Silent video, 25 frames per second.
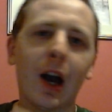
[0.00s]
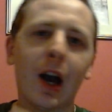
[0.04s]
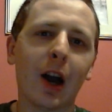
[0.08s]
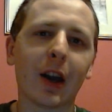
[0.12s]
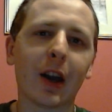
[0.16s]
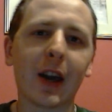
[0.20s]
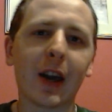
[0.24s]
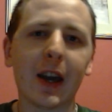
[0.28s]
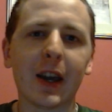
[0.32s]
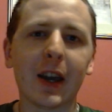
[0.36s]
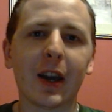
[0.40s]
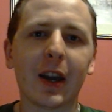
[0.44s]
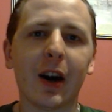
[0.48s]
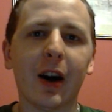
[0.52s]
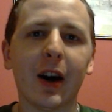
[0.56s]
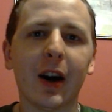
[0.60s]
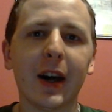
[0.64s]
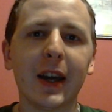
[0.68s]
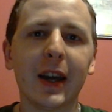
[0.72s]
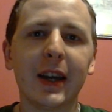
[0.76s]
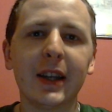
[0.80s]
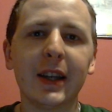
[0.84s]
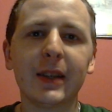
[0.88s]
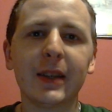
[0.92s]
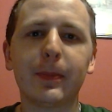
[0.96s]
Okay
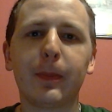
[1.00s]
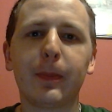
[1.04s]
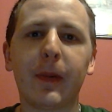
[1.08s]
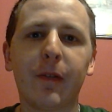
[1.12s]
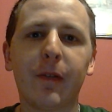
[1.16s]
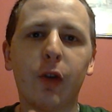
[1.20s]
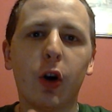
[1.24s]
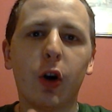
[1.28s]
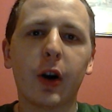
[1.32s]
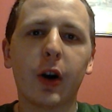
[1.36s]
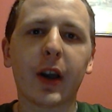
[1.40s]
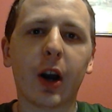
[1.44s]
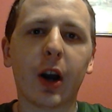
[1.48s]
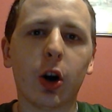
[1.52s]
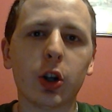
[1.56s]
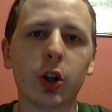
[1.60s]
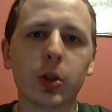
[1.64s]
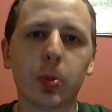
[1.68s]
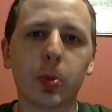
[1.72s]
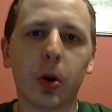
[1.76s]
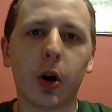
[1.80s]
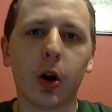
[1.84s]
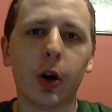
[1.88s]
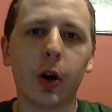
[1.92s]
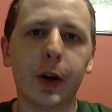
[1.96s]
guys, before I get on to
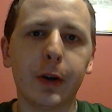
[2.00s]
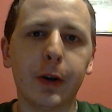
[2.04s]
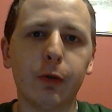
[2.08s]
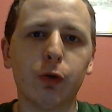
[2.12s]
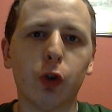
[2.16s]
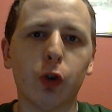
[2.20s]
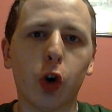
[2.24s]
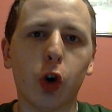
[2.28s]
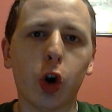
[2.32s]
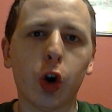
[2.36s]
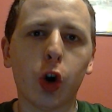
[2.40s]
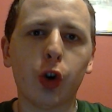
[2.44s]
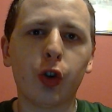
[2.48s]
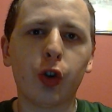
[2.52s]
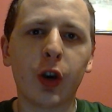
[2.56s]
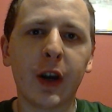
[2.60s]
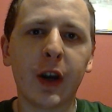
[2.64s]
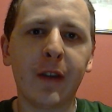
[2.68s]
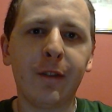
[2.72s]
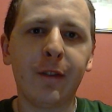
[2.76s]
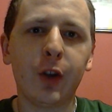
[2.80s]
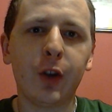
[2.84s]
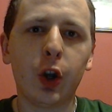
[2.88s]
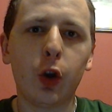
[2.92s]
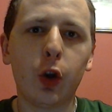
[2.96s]
my Raw
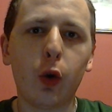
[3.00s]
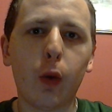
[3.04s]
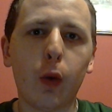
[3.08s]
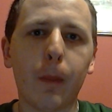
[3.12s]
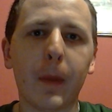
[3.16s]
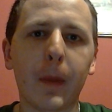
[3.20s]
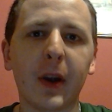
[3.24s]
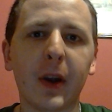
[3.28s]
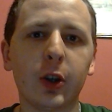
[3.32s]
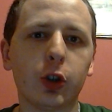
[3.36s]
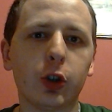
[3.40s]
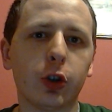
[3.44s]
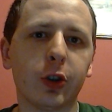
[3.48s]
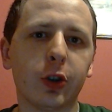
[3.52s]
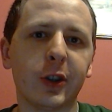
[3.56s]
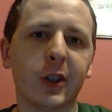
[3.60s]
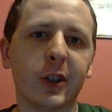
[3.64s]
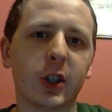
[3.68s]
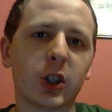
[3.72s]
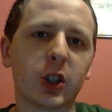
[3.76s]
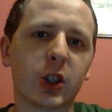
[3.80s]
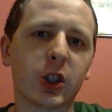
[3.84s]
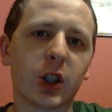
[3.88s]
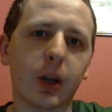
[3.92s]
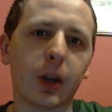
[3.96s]
review, make sure you
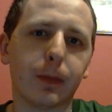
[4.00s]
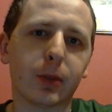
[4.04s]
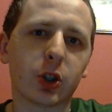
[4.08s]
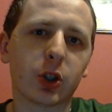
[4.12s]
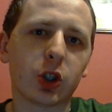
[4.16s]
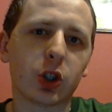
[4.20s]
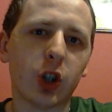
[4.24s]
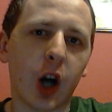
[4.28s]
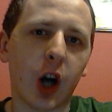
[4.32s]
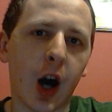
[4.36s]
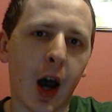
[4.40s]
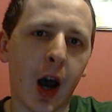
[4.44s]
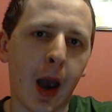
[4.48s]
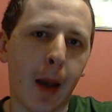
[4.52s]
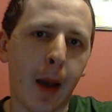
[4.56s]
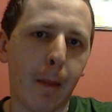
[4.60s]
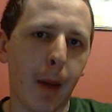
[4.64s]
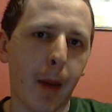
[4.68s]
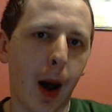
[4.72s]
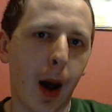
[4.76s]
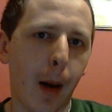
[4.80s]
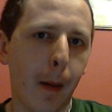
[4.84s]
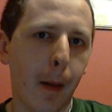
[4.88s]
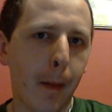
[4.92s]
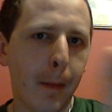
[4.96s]
subscribe
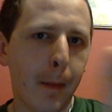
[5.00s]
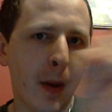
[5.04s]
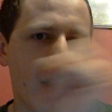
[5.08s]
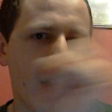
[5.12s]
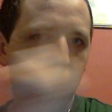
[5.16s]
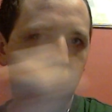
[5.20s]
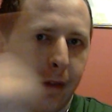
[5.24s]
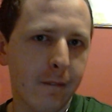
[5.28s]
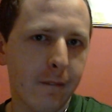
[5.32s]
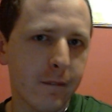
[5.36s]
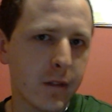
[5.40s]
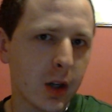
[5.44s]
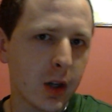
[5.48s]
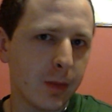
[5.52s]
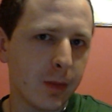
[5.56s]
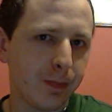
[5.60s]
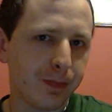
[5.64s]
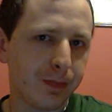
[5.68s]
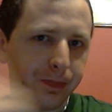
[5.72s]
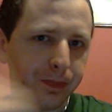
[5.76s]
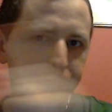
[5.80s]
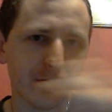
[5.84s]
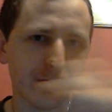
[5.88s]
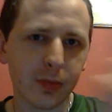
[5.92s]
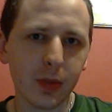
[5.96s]
up above,
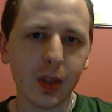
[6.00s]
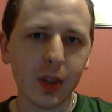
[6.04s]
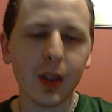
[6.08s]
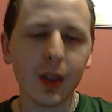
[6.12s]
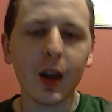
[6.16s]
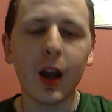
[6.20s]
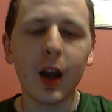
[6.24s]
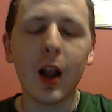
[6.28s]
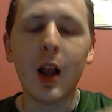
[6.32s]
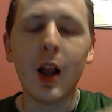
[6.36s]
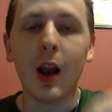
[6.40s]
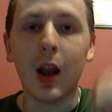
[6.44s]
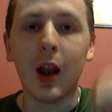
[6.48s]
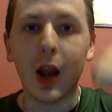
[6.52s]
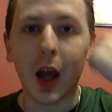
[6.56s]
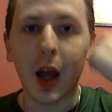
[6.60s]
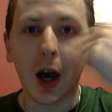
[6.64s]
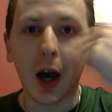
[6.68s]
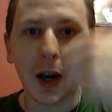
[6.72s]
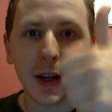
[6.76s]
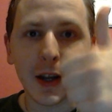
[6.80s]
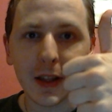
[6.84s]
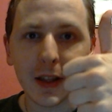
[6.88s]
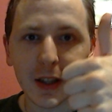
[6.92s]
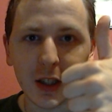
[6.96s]

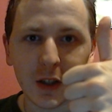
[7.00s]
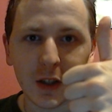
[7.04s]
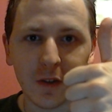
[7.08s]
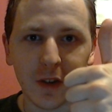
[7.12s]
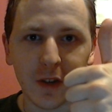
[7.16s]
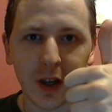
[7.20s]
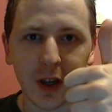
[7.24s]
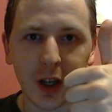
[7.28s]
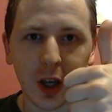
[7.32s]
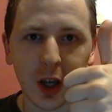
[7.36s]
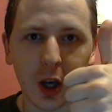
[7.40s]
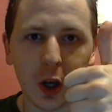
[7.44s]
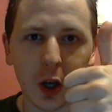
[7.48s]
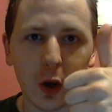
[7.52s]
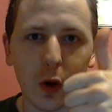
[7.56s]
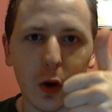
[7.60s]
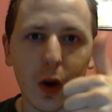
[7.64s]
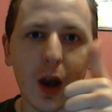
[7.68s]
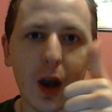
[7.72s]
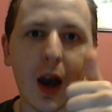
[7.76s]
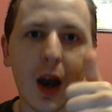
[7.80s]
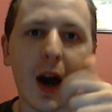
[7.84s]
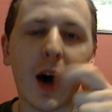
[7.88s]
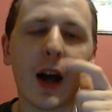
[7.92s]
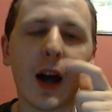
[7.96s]
like this video,
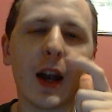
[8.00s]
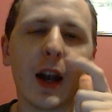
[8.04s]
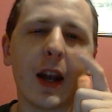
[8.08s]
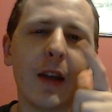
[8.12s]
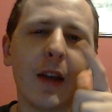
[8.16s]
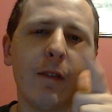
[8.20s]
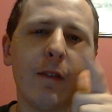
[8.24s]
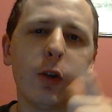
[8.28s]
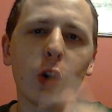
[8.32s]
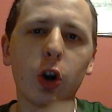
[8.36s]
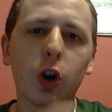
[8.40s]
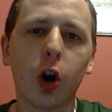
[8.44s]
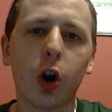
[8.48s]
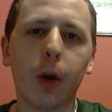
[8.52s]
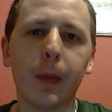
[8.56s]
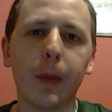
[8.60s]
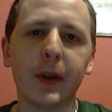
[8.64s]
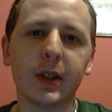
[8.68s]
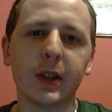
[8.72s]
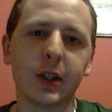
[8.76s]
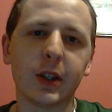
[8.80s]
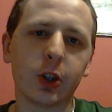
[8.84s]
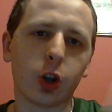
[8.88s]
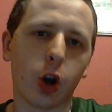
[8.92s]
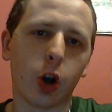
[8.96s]
and leave your
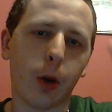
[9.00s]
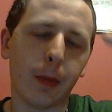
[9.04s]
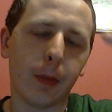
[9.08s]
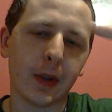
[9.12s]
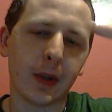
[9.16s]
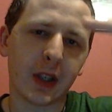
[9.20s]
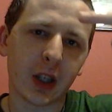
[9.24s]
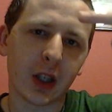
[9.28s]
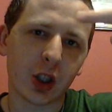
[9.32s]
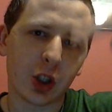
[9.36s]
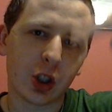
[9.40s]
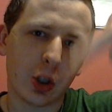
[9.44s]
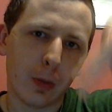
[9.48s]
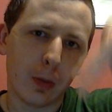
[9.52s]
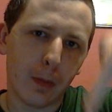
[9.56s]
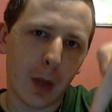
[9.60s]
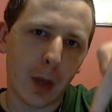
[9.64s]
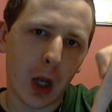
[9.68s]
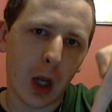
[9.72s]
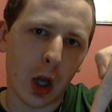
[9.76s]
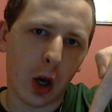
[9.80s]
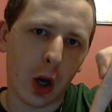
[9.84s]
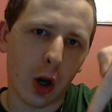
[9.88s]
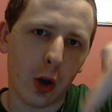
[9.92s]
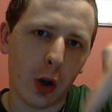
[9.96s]
comments in the comment section
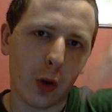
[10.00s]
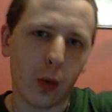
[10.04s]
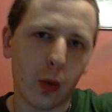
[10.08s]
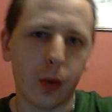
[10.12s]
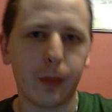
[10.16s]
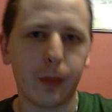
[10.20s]
below.